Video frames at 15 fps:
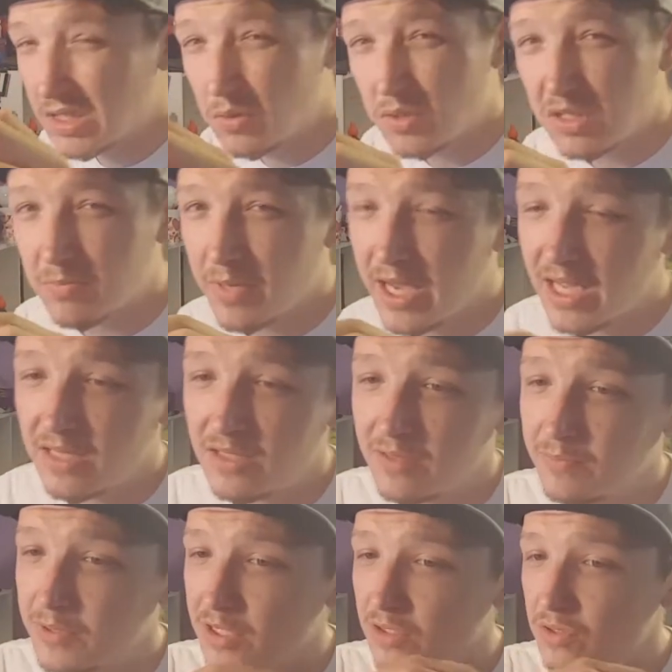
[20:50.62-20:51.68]
So it's made to
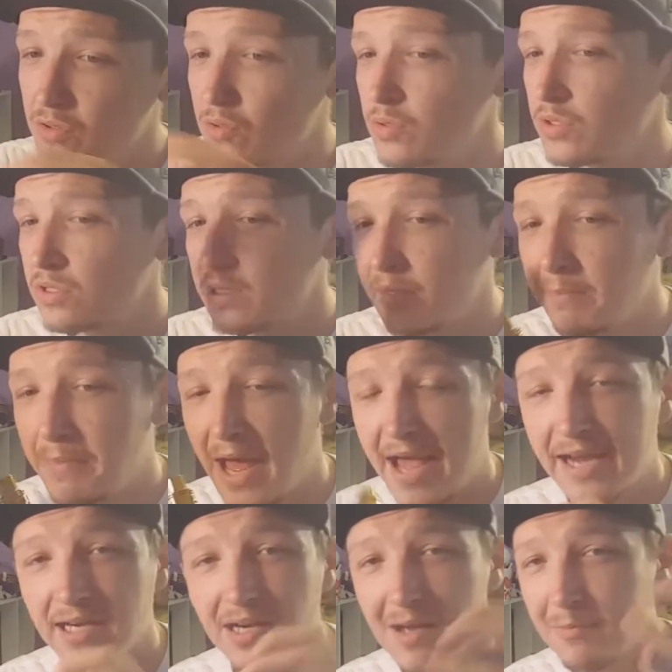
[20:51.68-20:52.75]
be used and
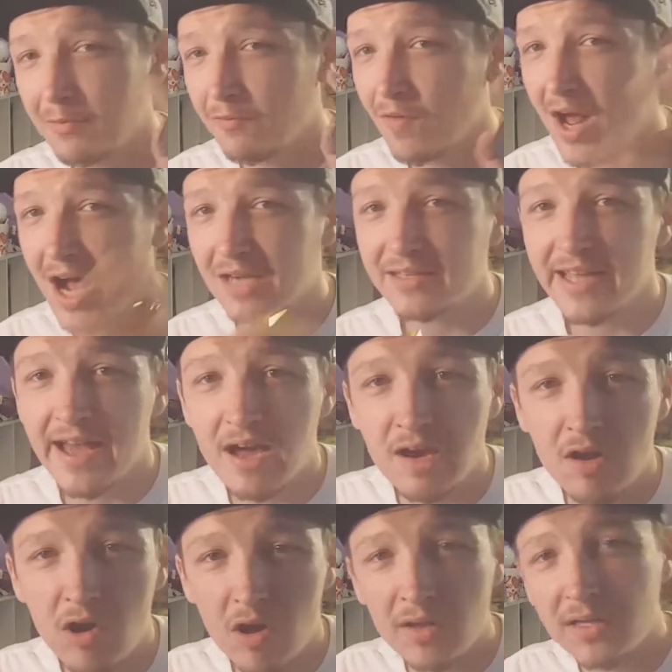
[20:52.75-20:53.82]
banged up and rocked out,
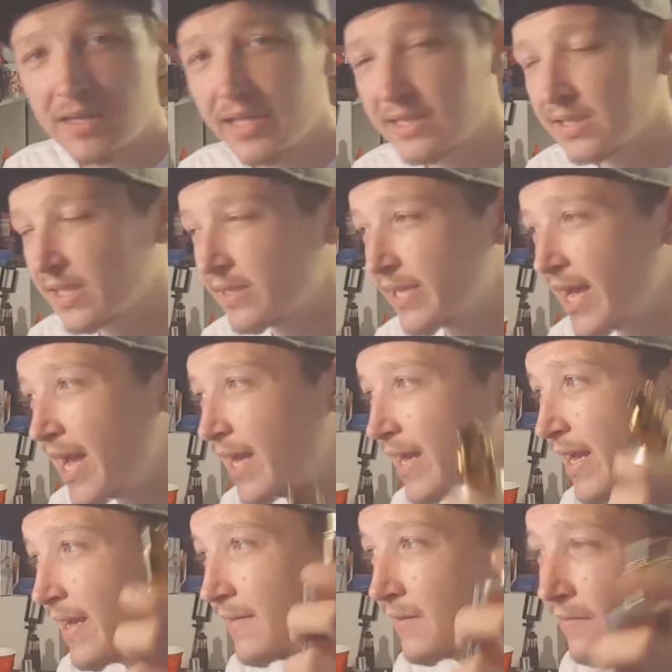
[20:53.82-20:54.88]
all the things like that,
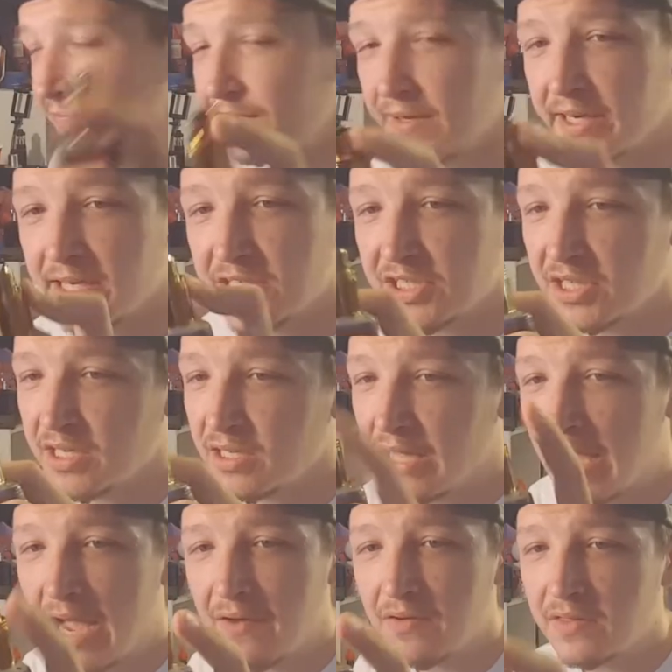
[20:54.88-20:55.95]
and the finish and
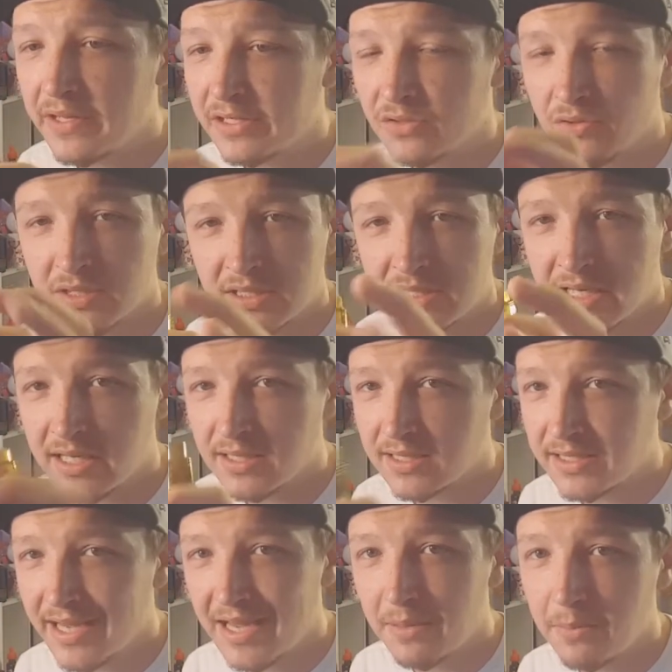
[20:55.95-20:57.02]
everything's going to stay the
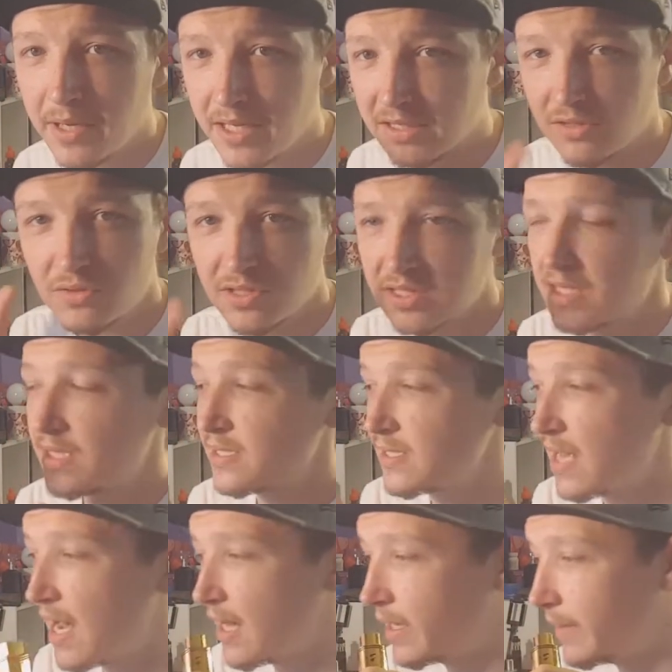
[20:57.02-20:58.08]
same, and it's going to stay
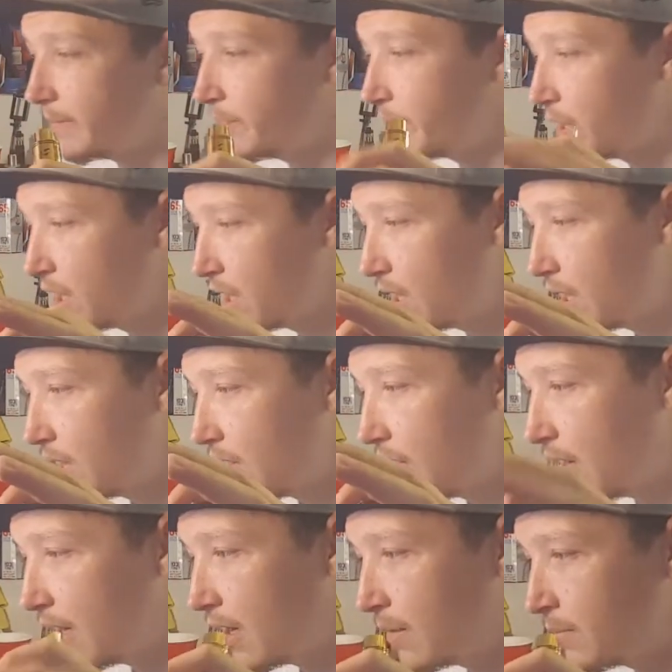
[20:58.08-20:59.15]
solid.
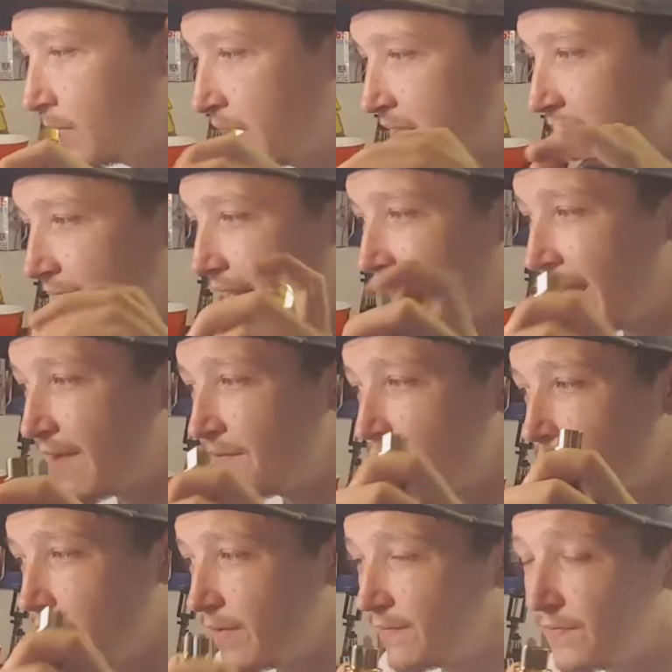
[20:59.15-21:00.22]
It's got a
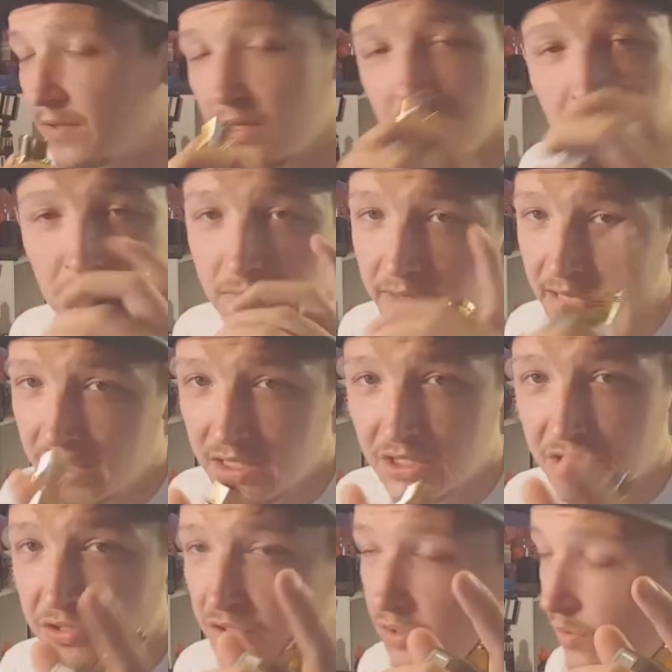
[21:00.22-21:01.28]
heavyweight feel. That
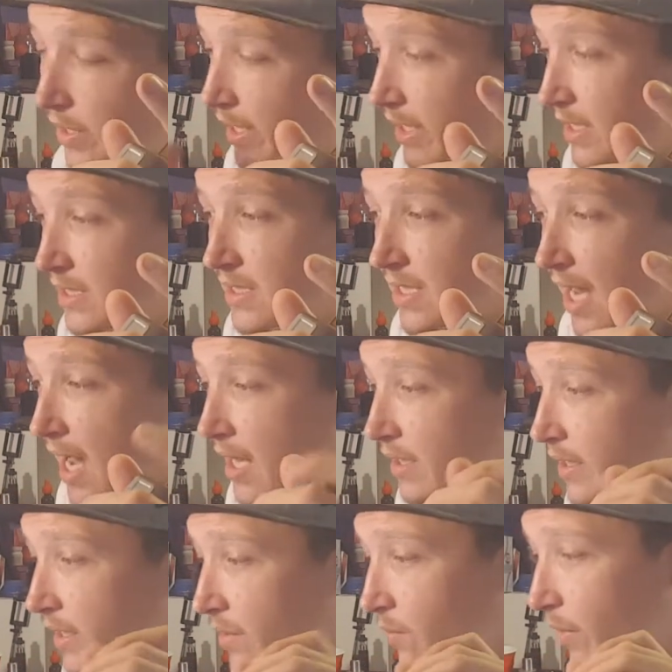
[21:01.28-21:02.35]
is true. It is
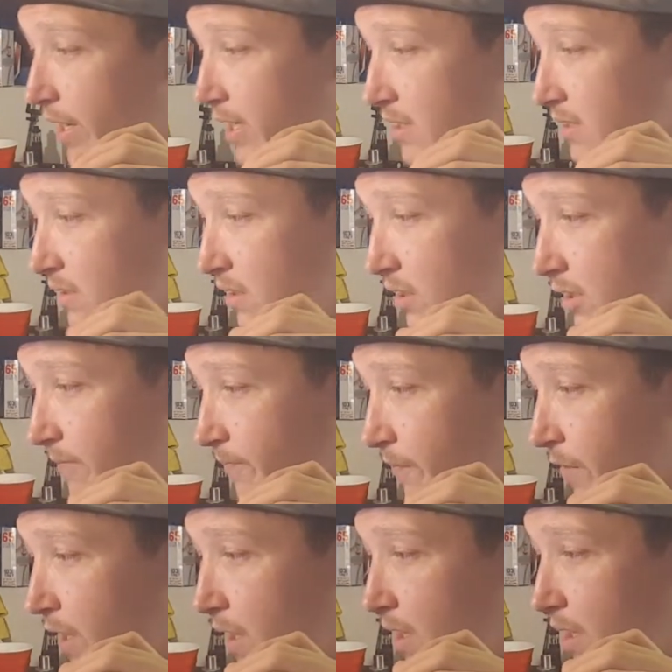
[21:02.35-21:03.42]
solid. It weighs good.
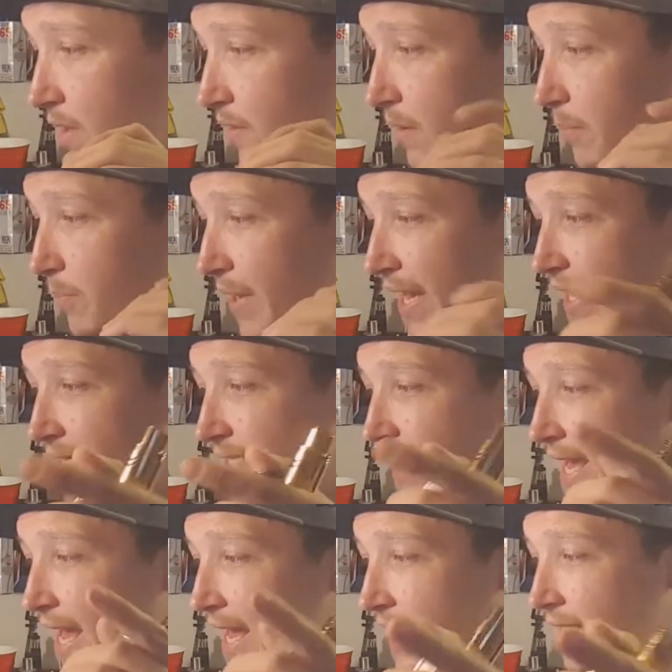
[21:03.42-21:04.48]
The base
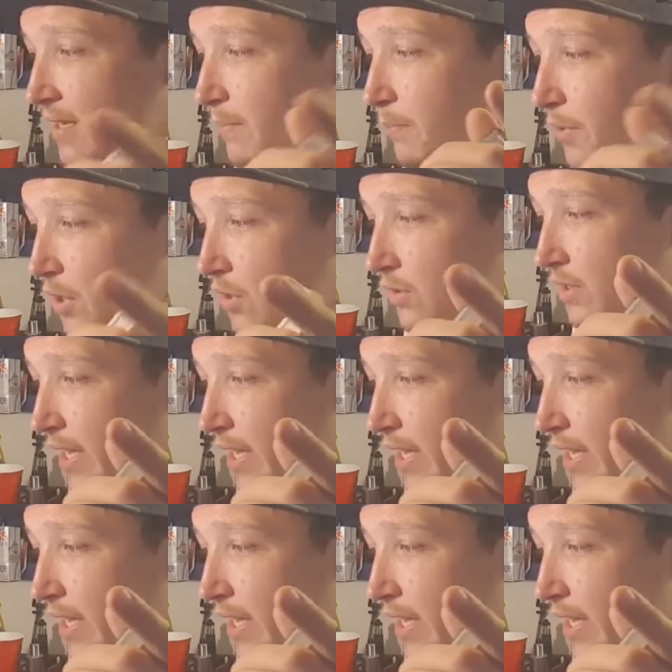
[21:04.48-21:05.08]
and the build